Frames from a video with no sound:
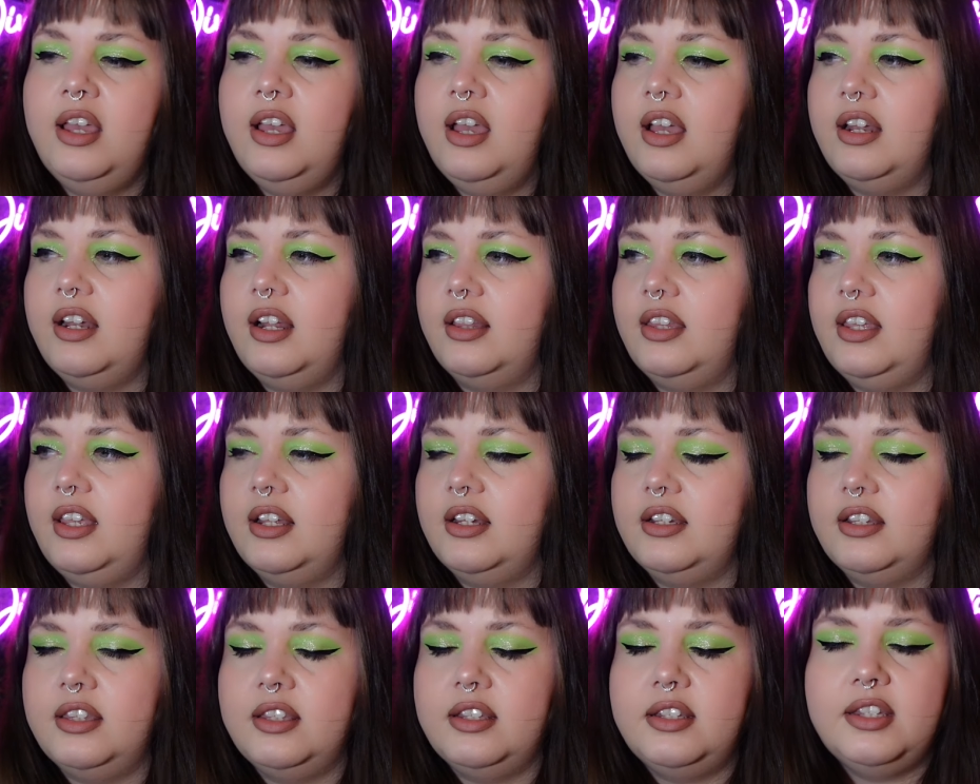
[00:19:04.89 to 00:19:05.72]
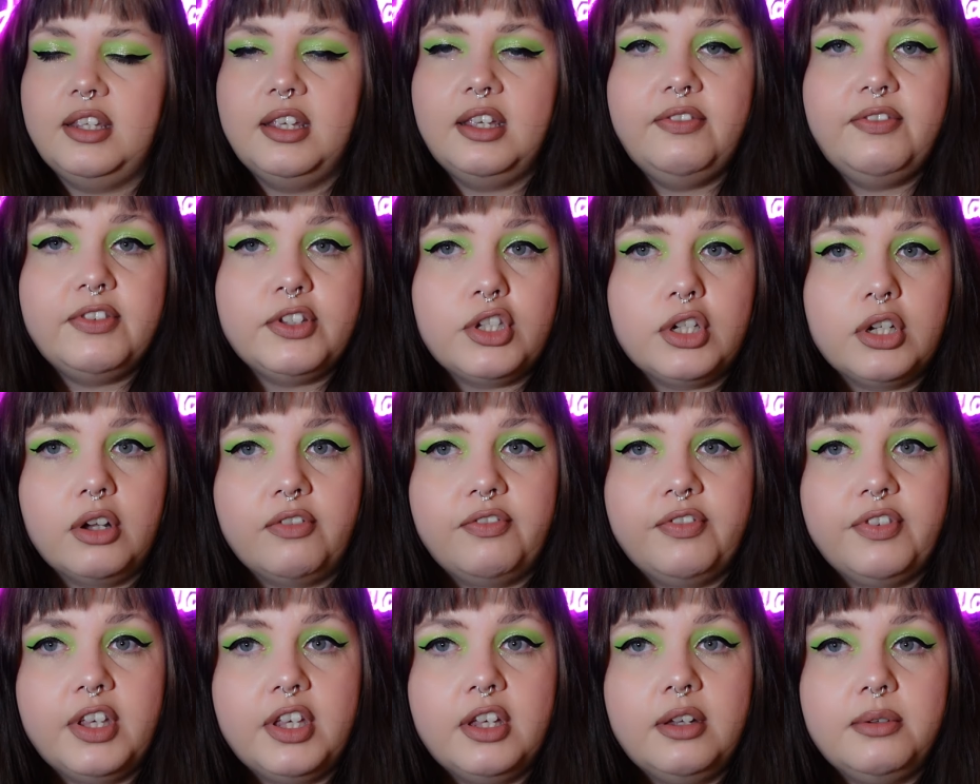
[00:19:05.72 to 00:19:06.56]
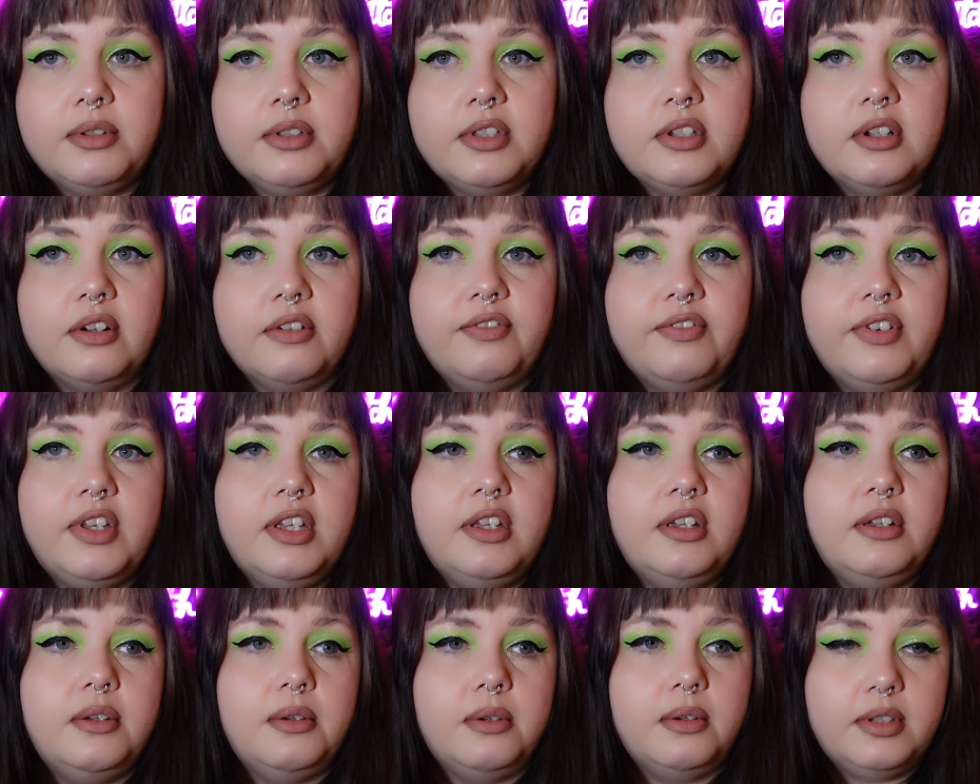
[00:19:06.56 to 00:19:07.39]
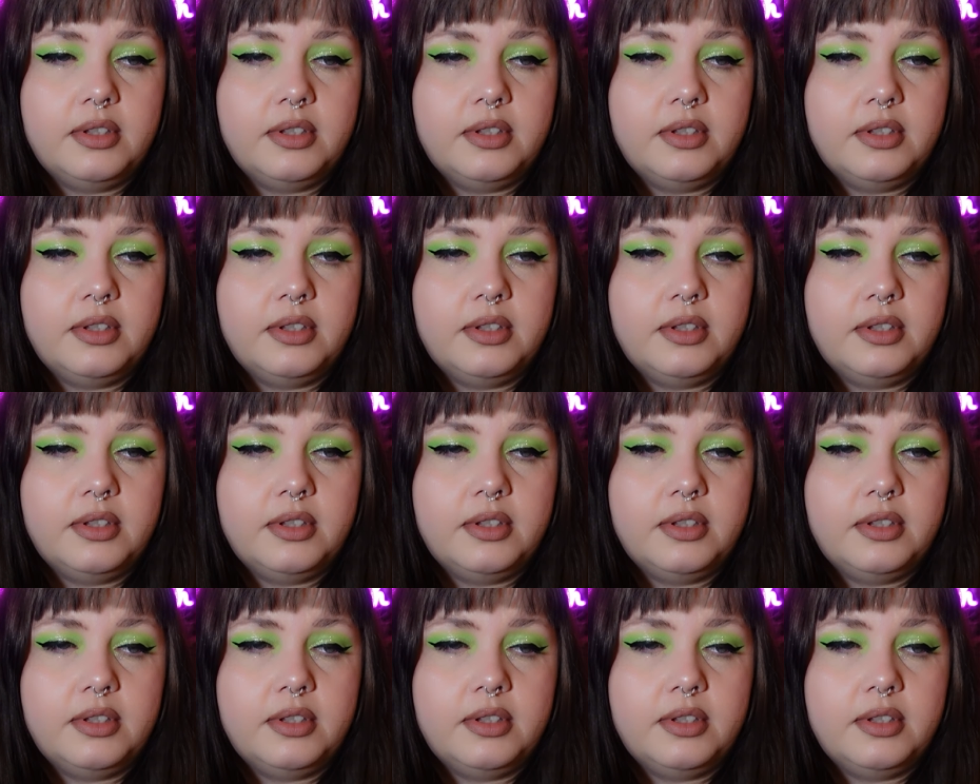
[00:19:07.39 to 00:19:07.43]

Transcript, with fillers: And at the end of the day, if it's not for you, it's not for you.